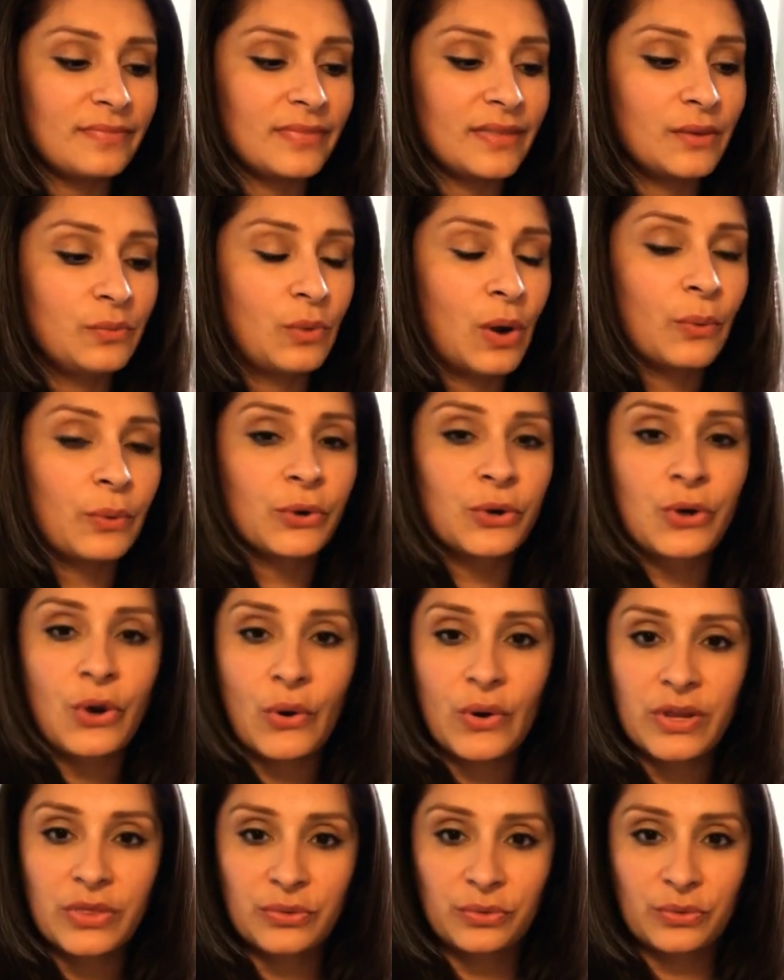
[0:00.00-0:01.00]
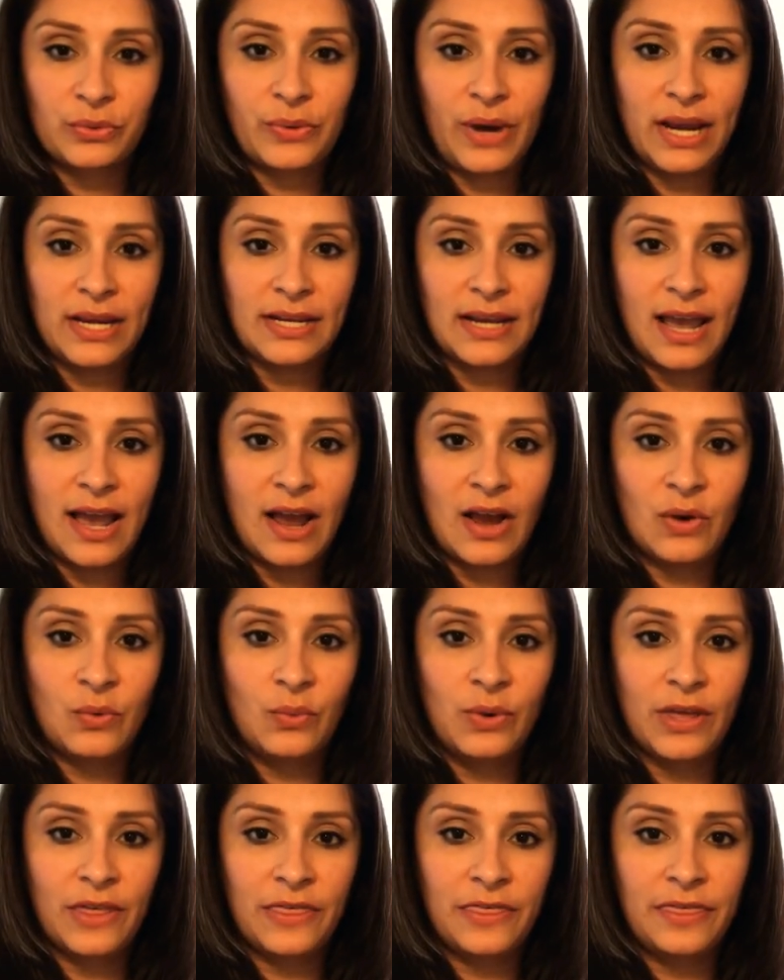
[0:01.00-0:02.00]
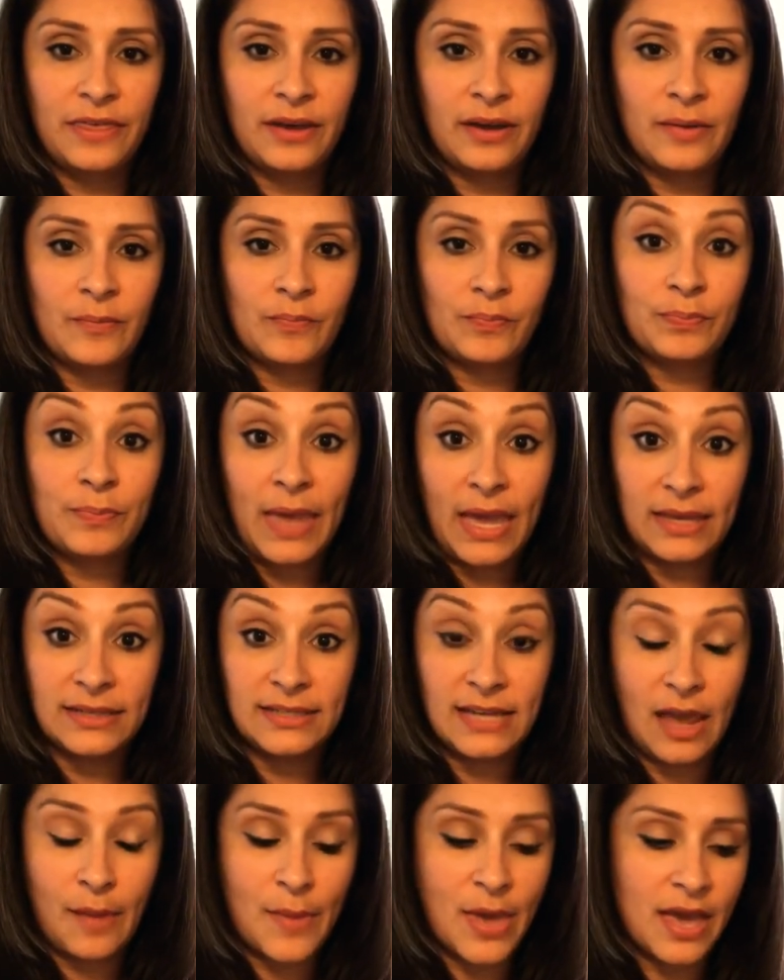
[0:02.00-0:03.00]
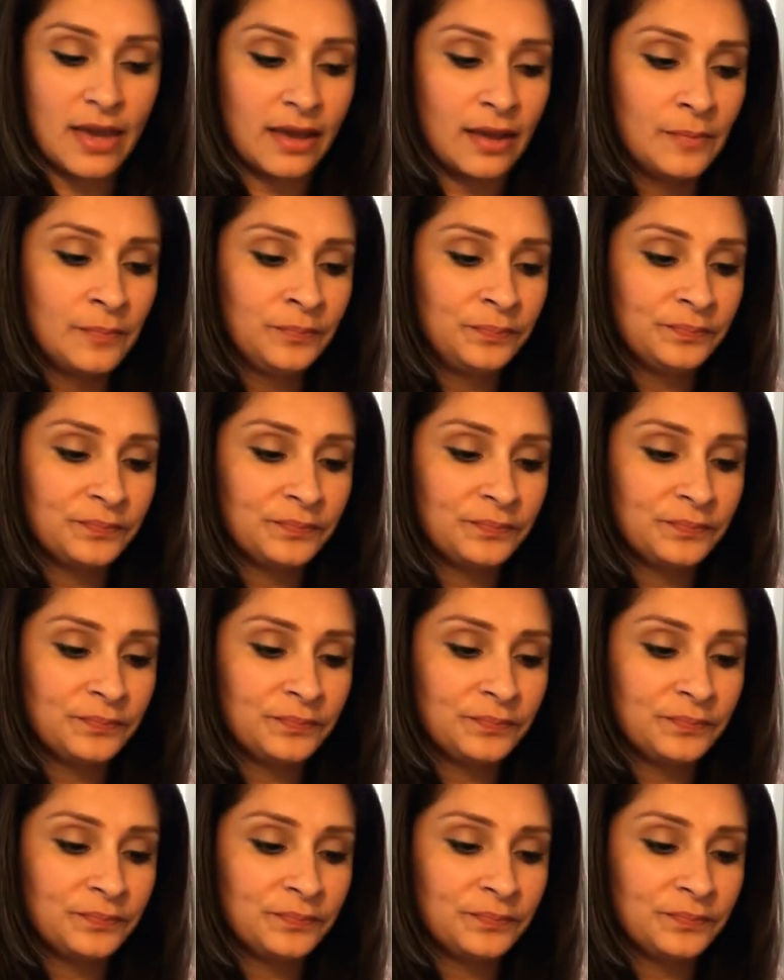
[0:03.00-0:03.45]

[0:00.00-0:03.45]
what we're going through right now with the pandemic